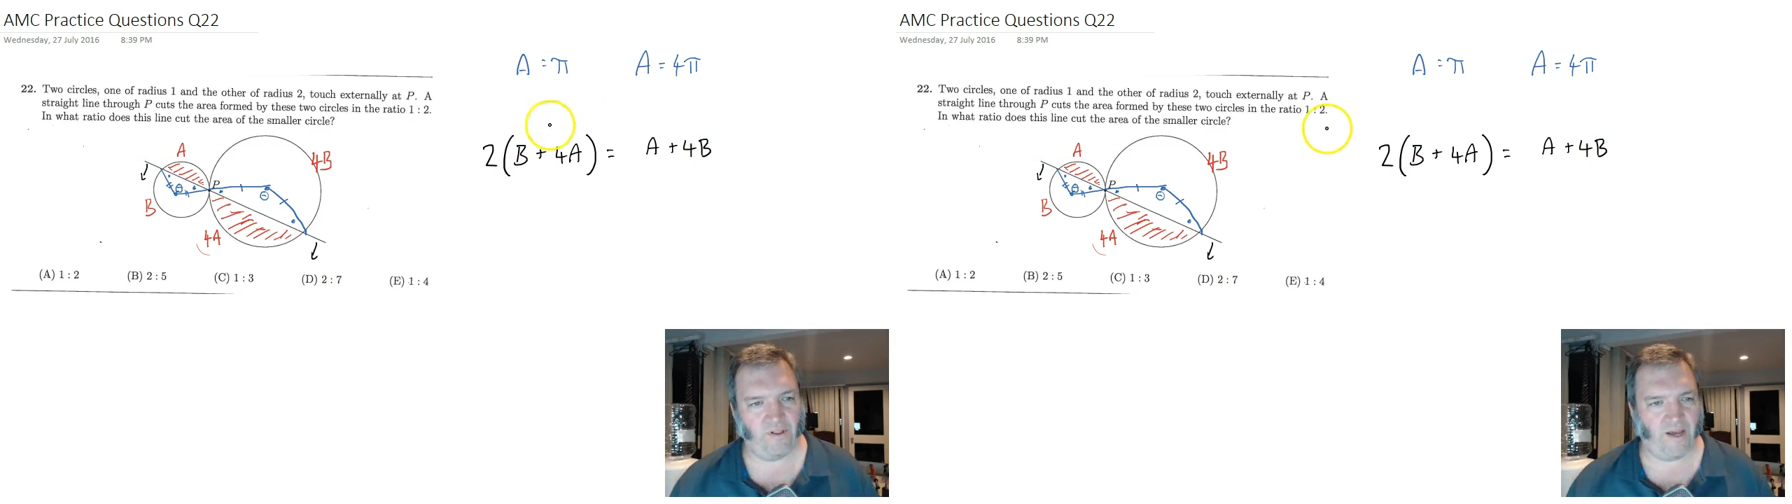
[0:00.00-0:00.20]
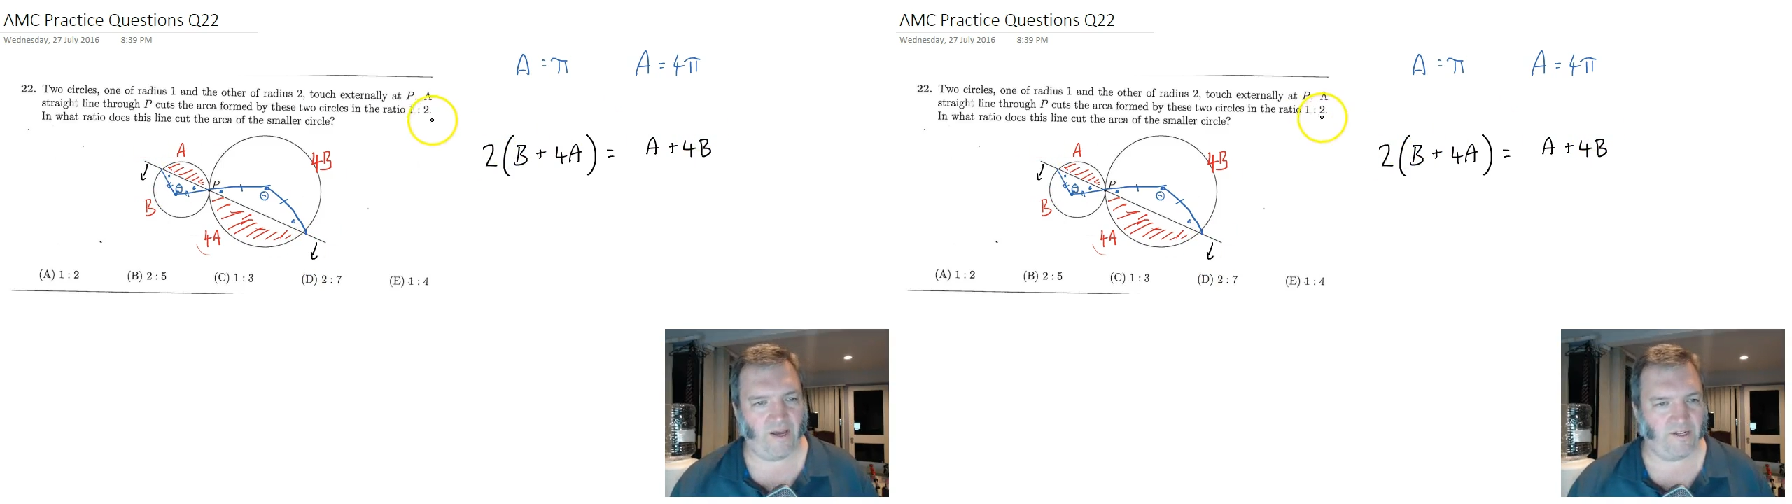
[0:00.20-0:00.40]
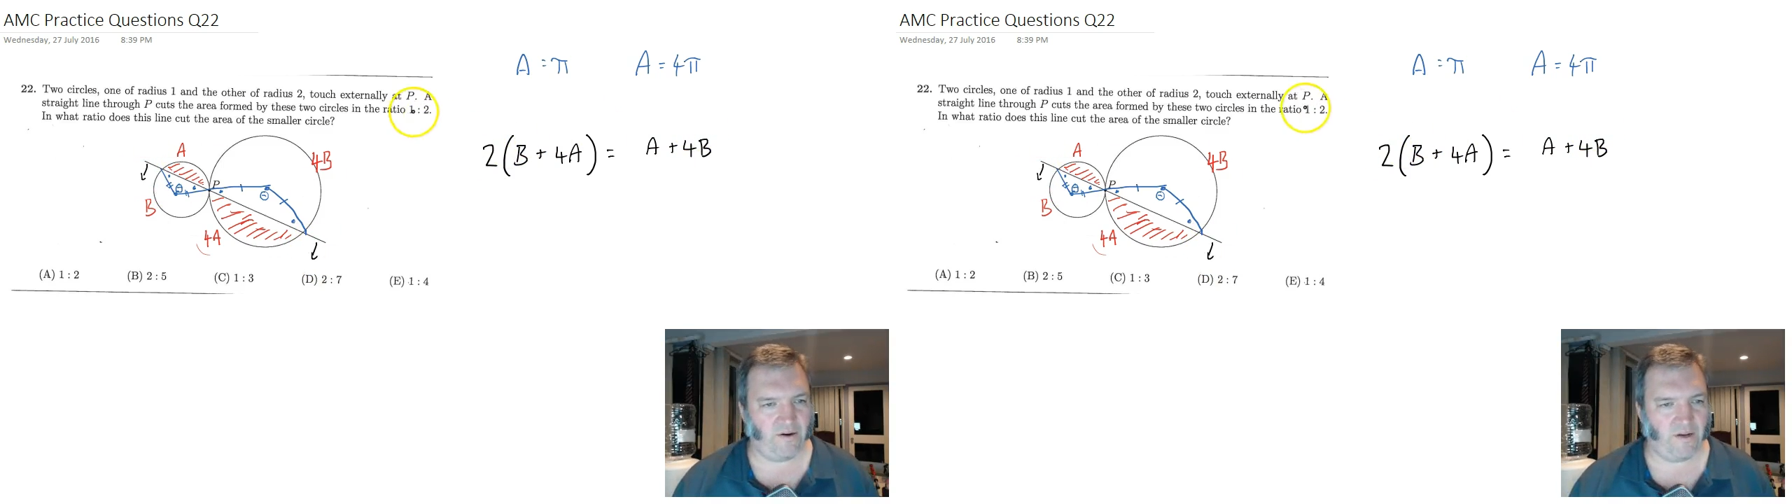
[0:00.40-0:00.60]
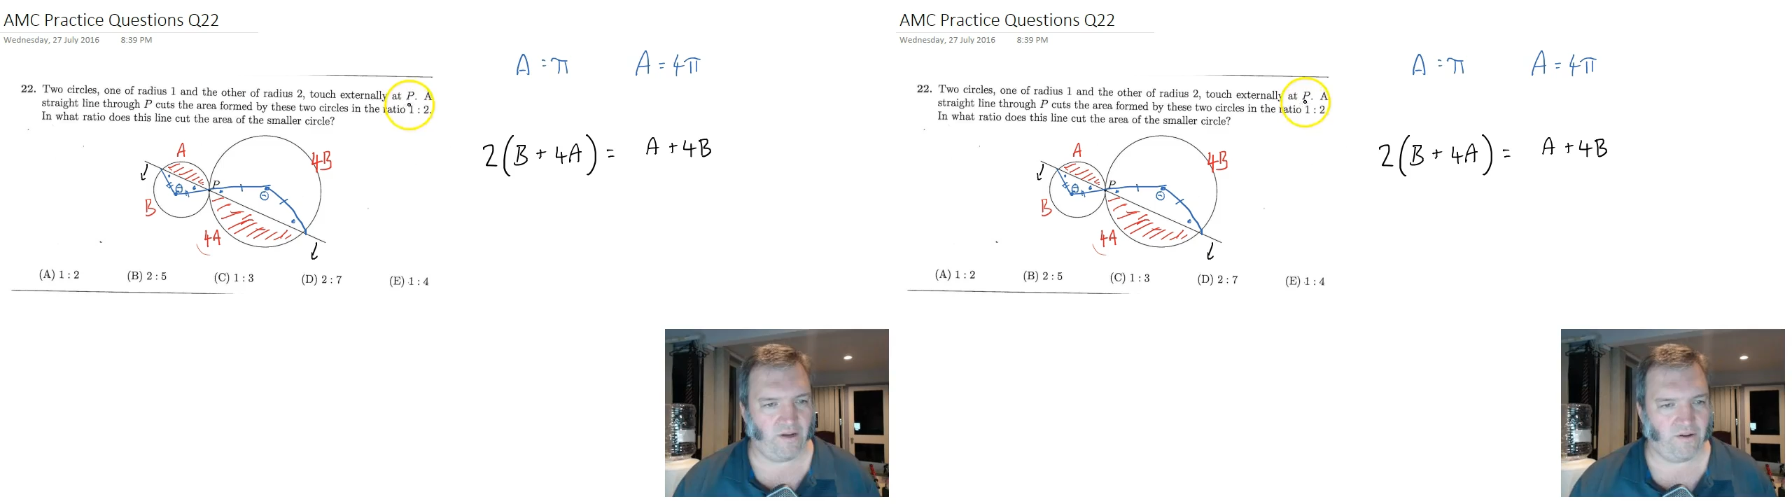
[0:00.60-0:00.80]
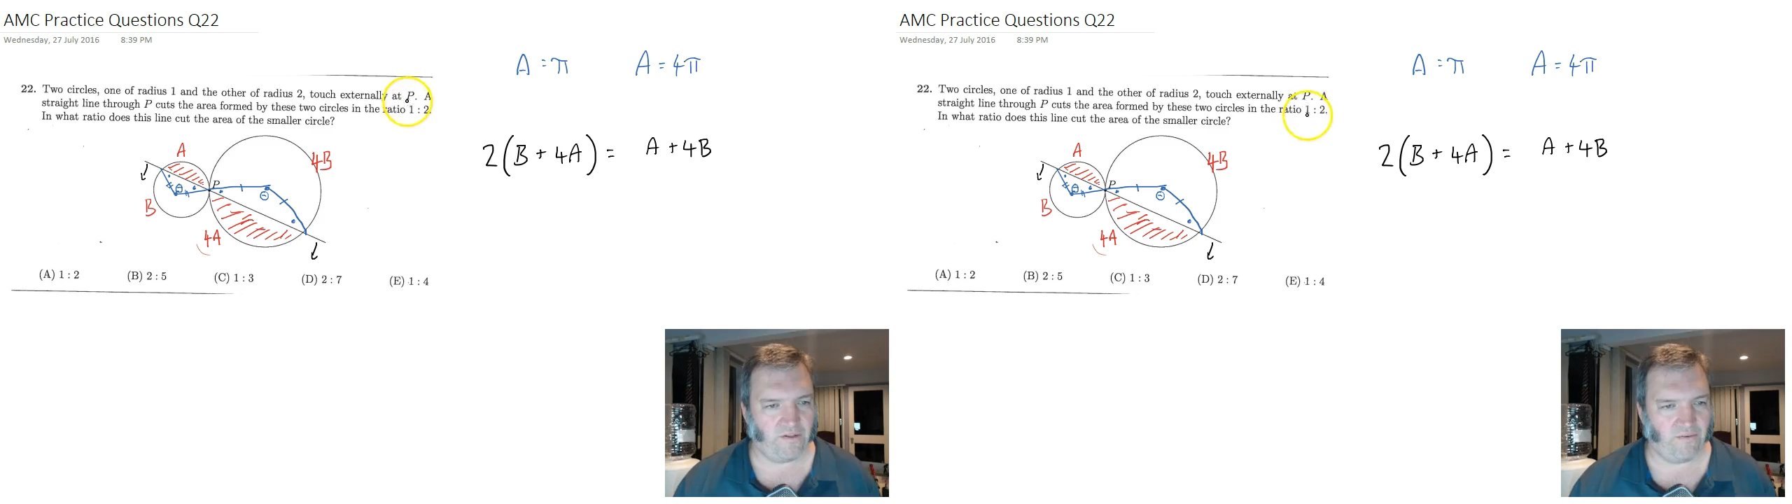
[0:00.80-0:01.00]
a large area
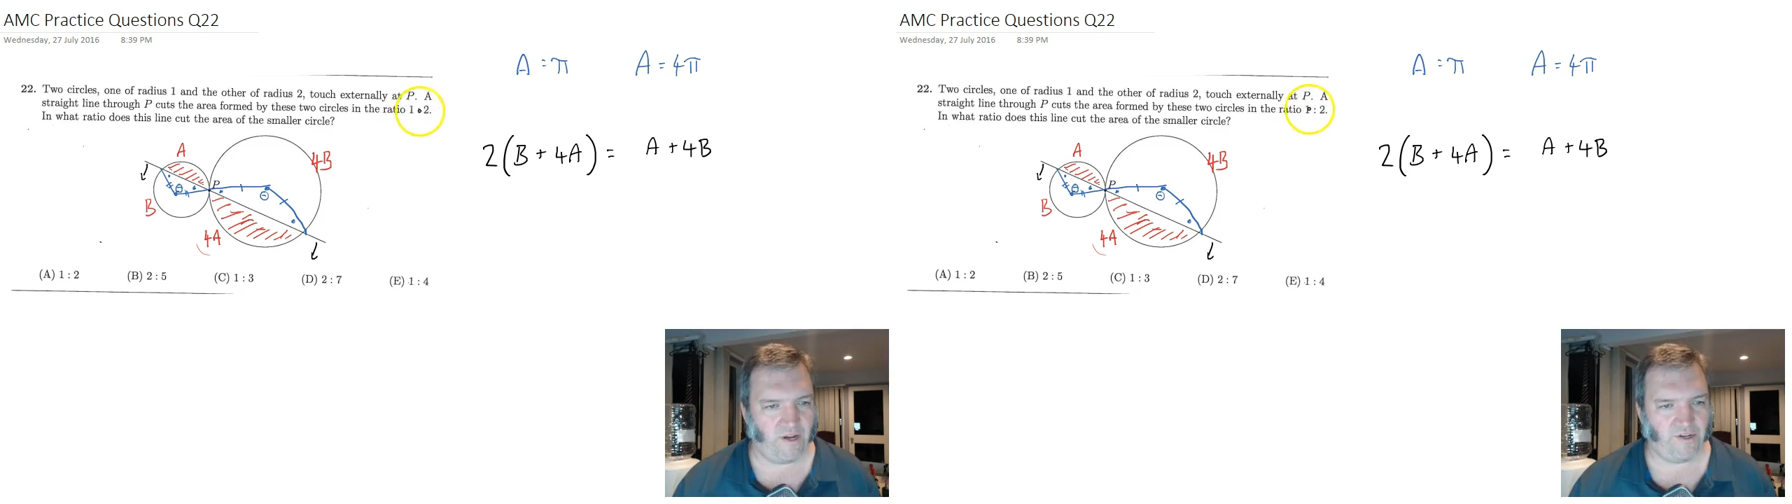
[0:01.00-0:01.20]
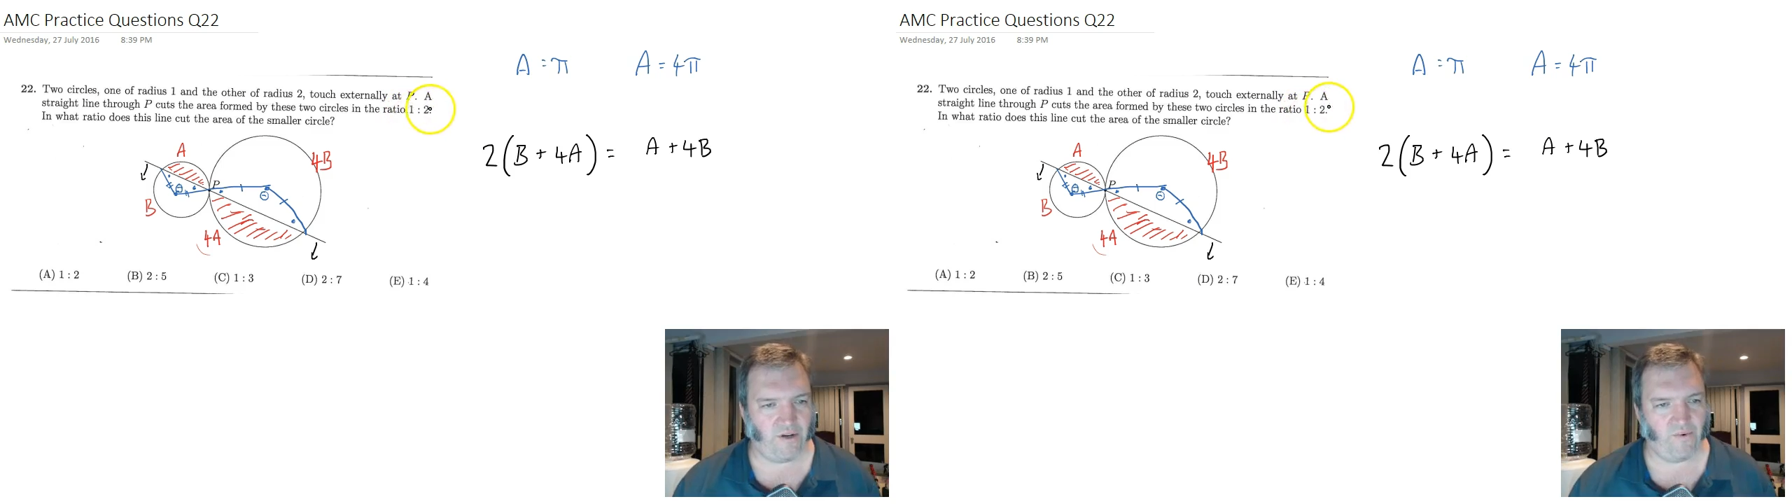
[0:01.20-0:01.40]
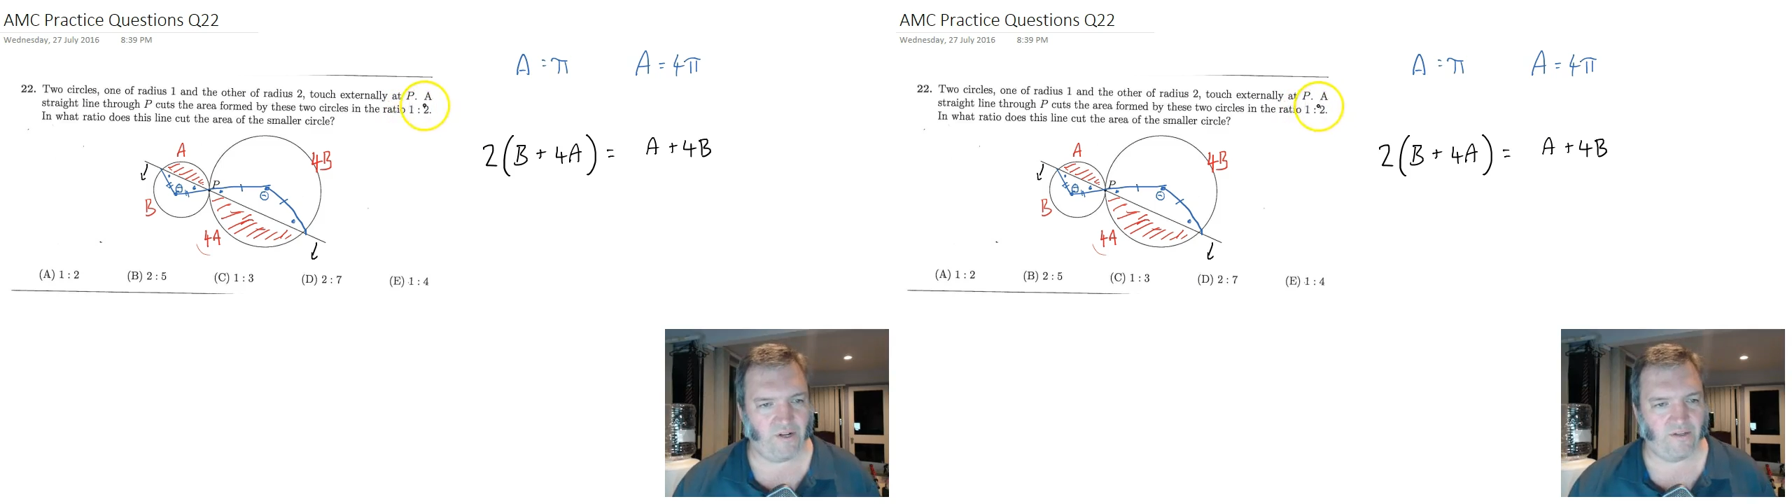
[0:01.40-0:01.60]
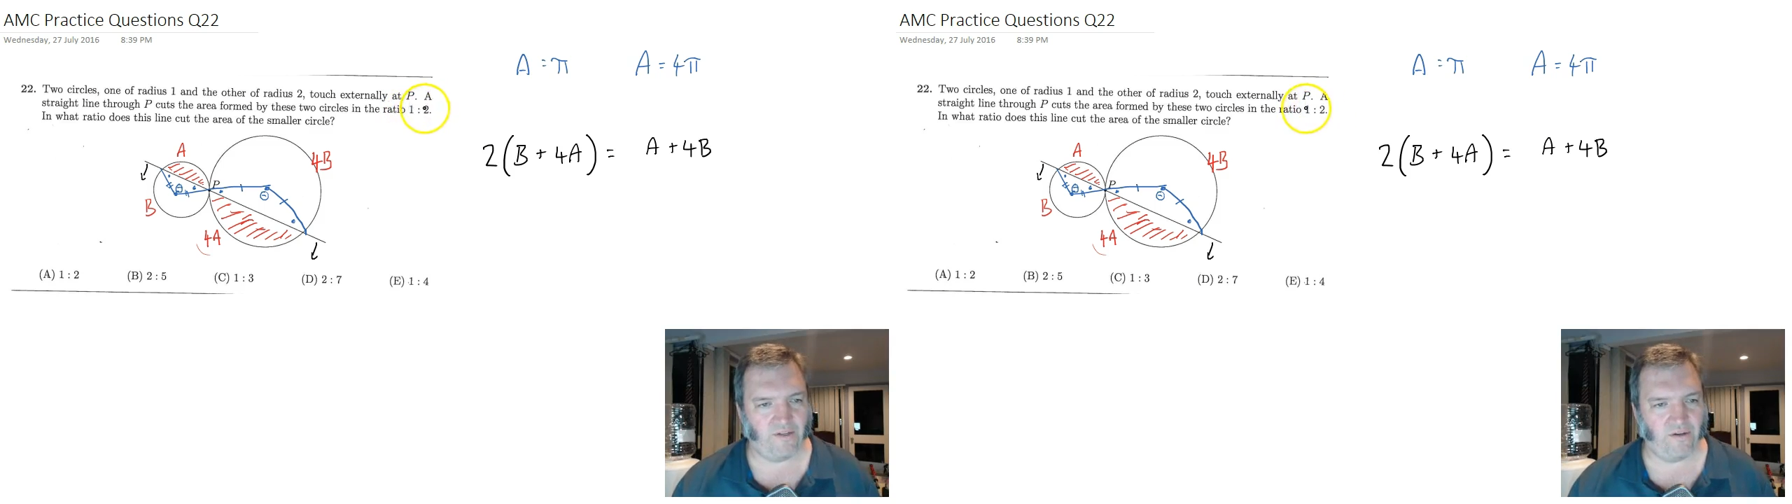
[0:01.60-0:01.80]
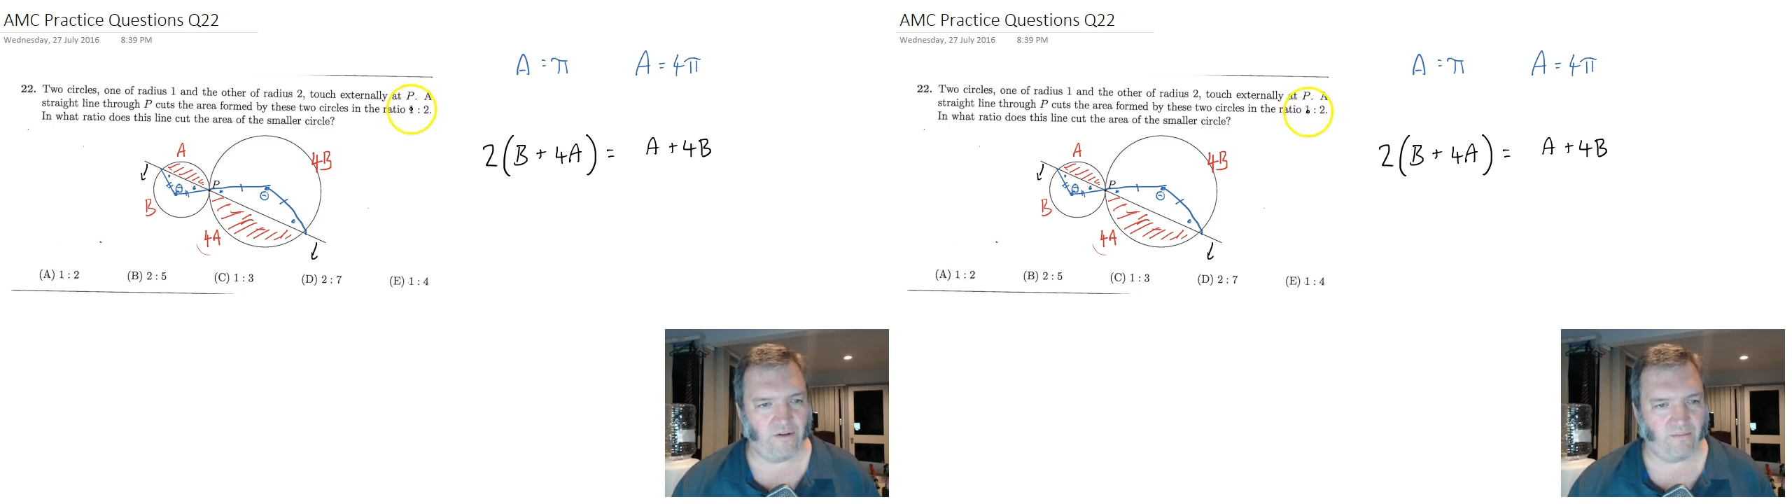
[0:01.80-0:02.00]
because the ratio 1:2,